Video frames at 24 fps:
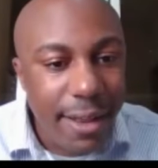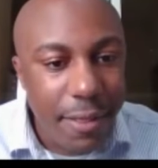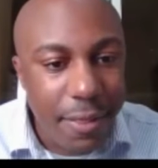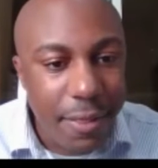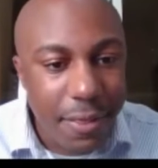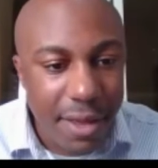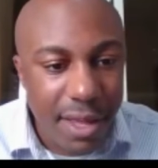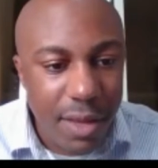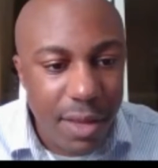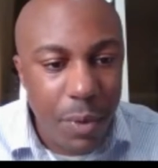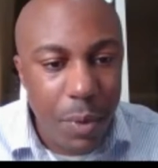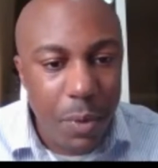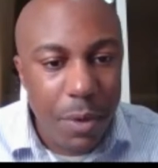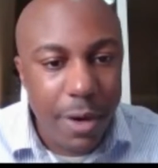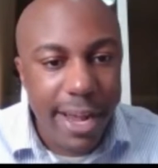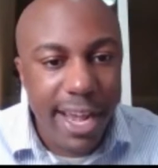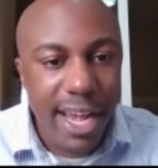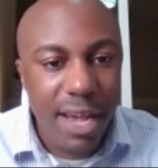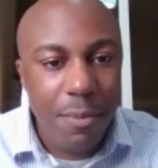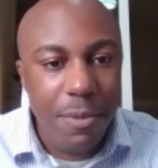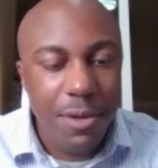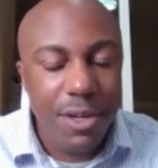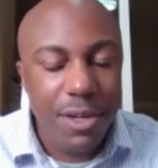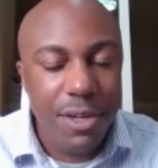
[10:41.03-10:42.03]
thing we were
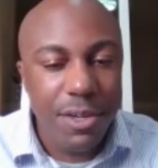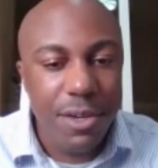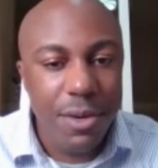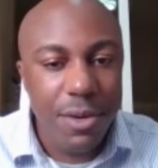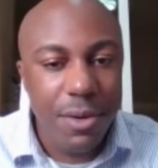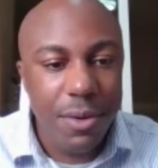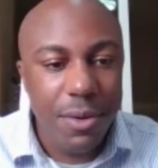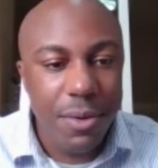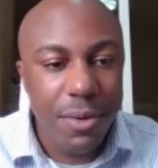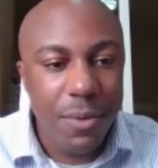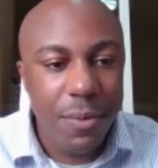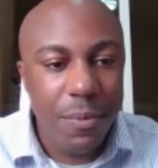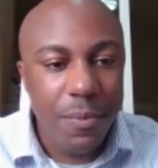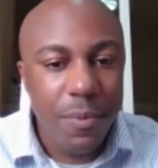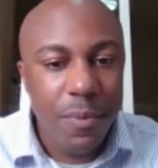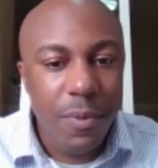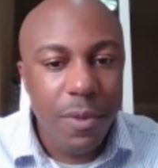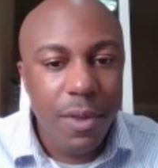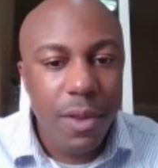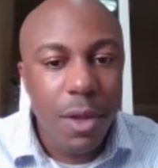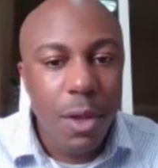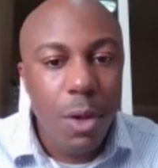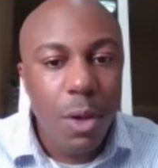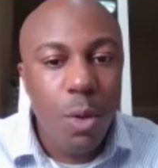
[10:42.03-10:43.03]
able to do
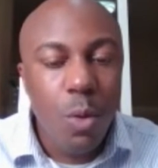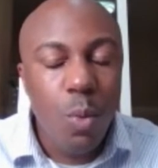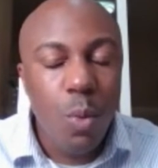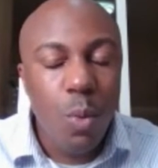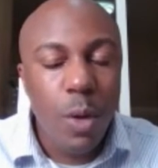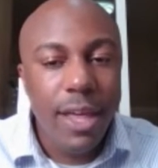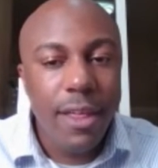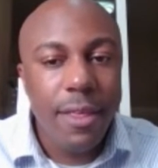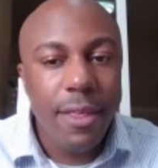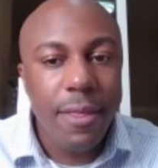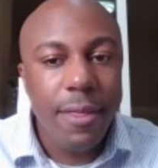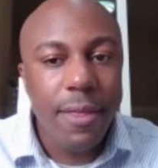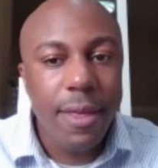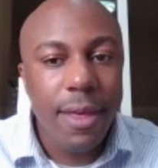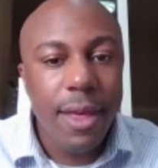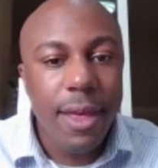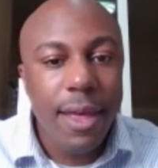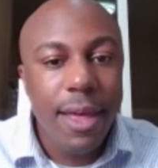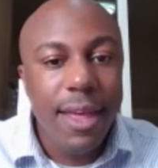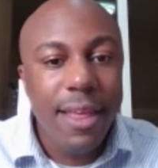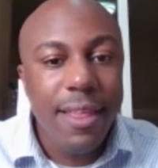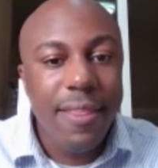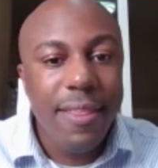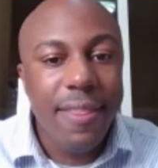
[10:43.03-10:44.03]
with
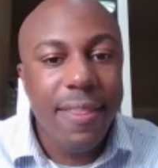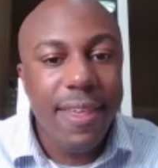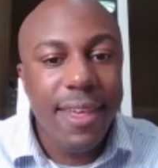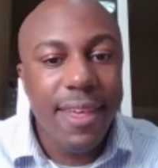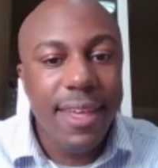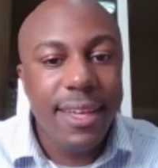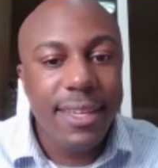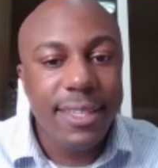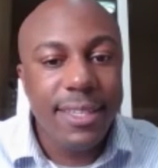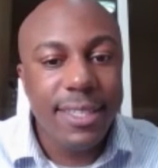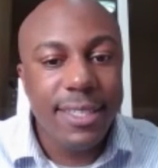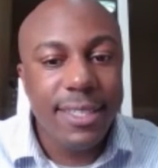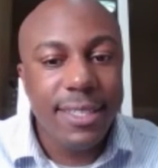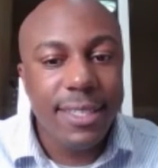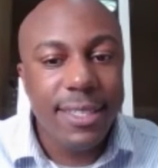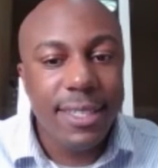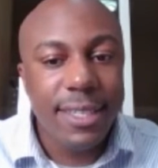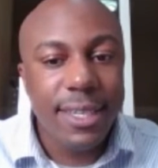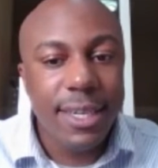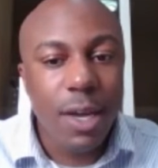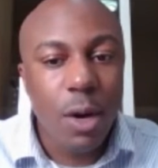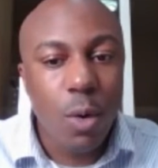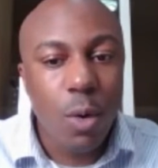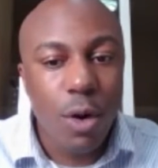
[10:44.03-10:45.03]

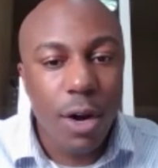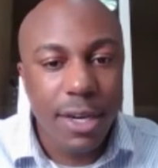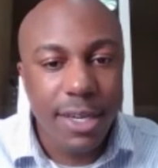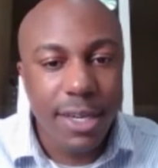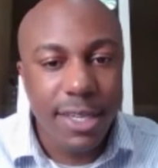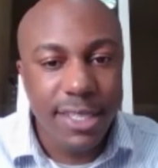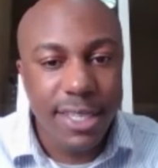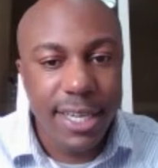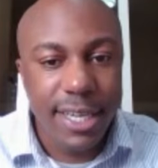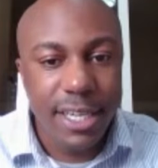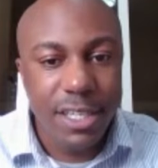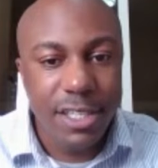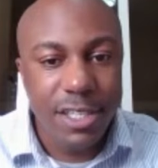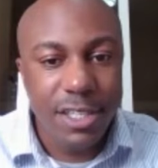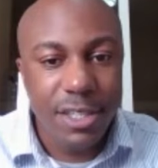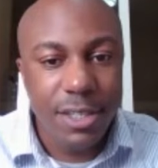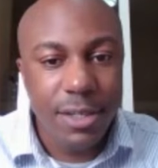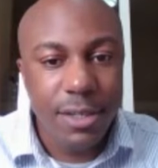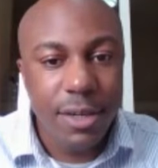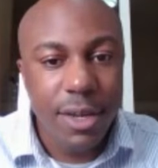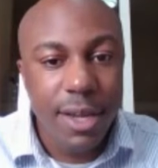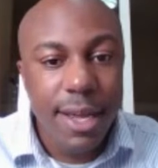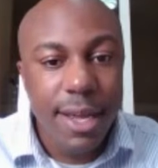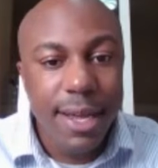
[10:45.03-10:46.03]
this
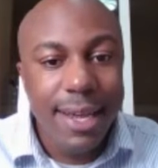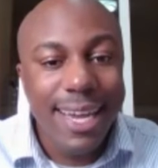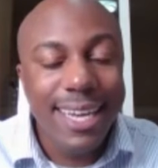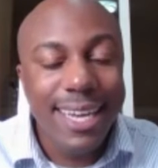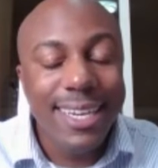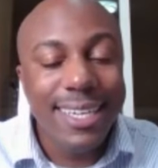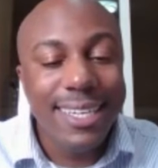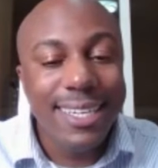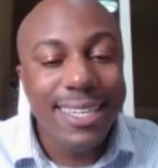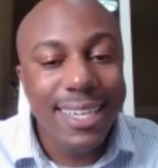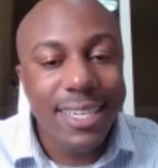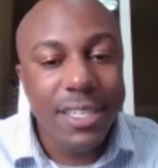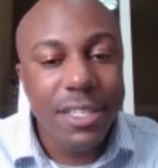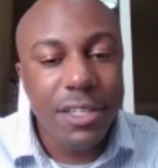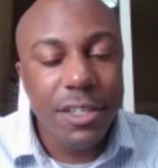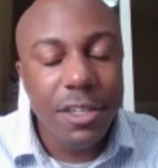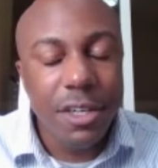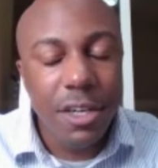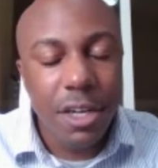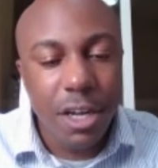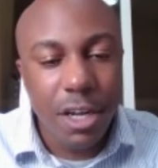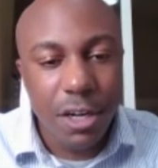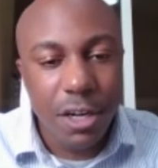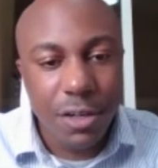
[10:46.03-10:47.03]
organization, in addition
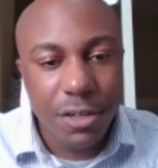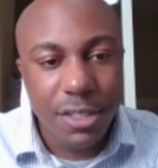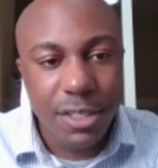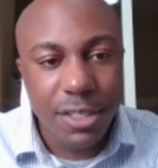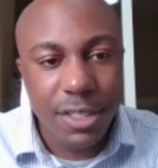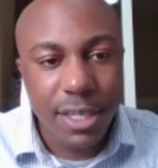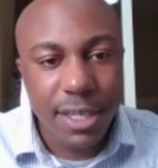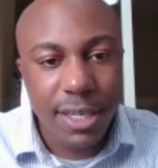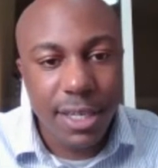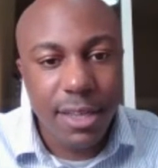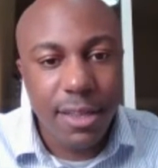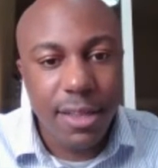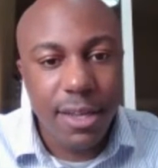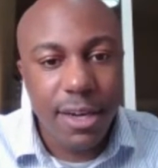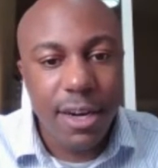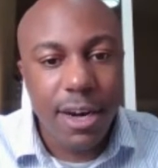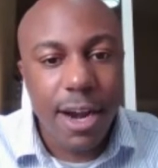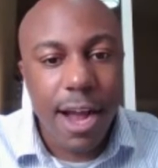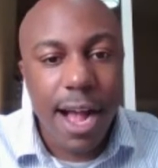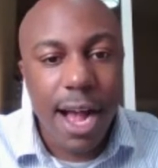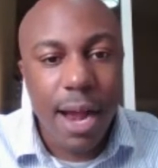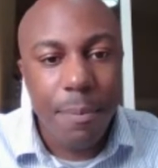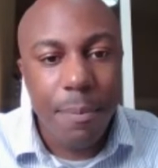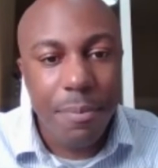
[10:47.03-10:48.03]
to hosting their
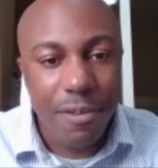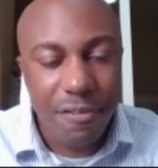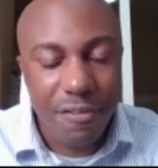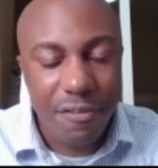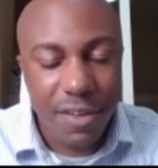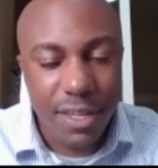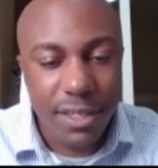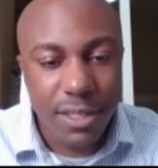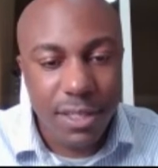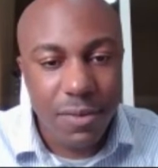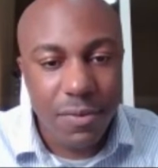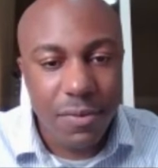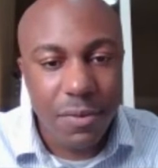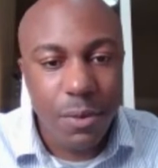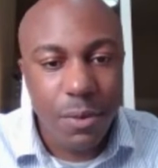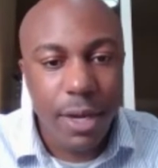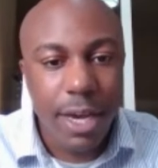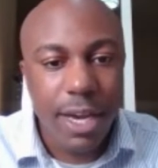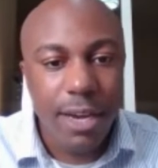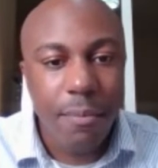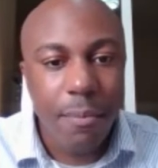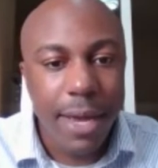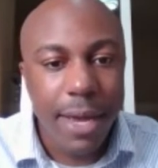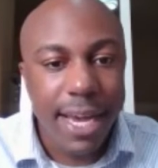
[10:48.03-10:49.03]
opera festival
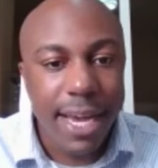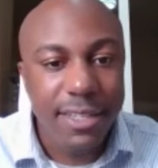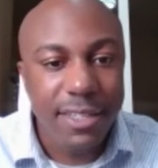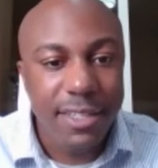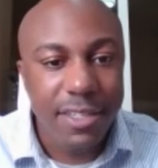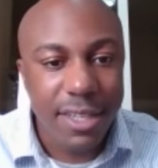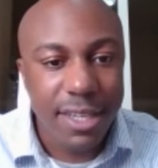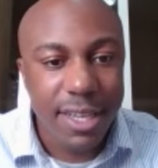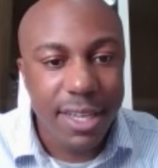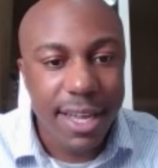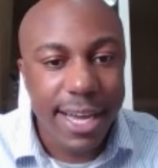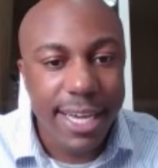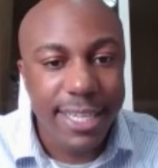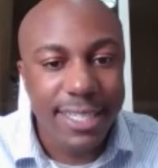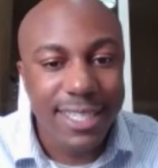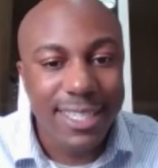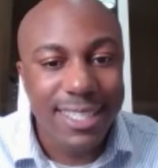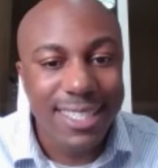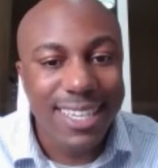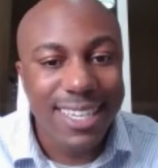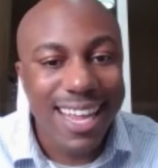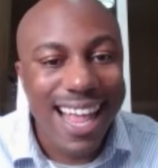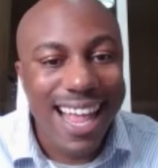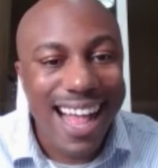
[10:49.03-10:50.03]
and master
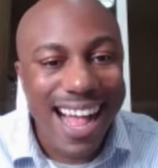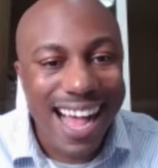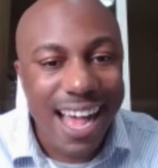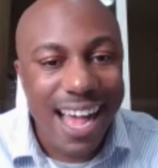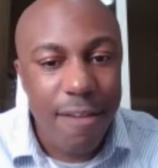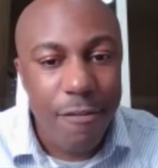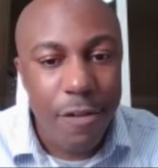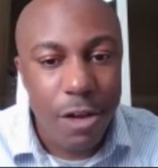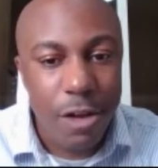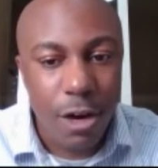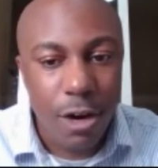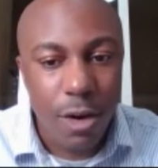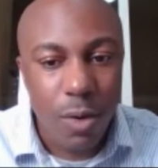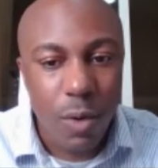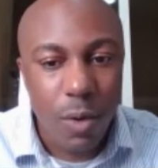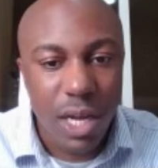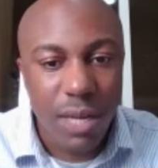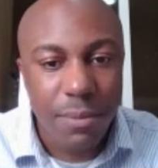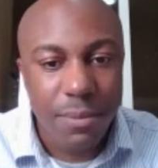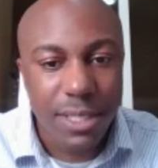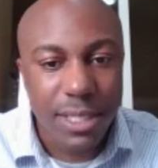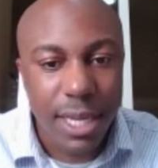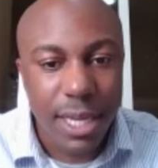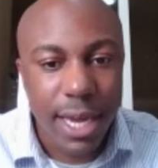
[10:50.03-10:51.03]
classes live on our
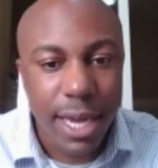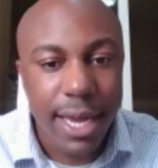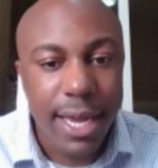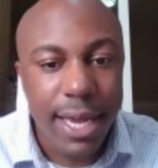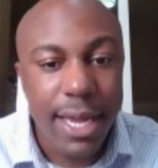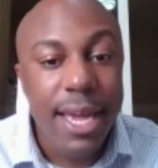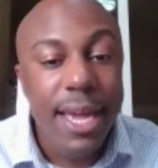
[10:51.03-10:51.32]
website,